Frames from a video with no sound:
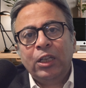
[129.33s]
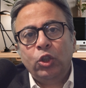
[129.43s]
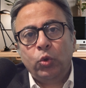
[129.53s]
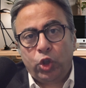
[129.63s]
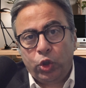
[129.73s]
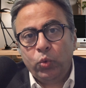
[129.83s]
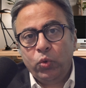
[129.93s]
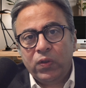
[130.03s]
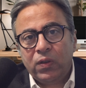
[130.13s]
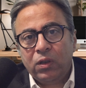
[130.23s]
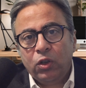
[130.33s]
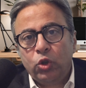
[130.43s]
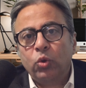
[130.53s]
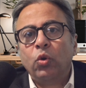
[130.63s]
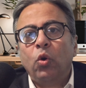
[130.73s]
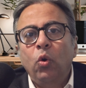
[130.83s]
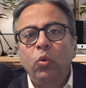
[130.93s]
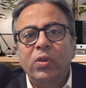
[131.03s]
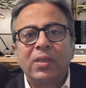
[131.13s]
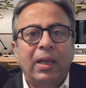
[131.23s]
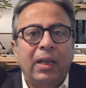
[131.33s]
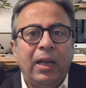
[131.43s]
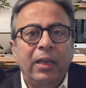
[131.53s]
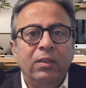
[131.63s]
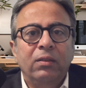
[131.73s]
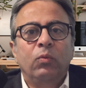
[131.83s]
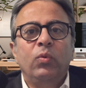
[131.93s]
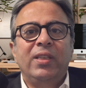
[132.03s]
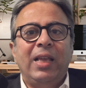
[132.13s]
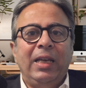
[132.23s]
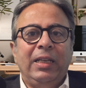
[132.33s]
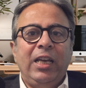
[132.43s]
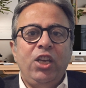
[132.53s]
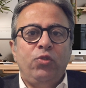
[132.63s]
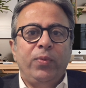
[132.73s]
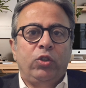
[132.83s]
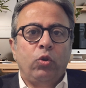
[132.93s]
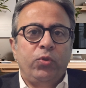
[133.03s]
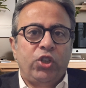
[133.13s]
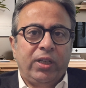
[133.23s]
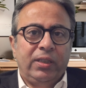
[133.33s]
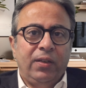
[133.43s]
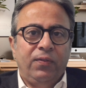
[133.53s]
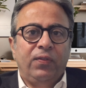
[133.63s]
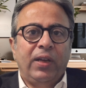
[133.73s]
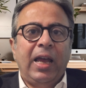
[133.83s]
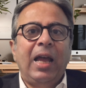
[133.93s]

you choose should always align with the engagement objective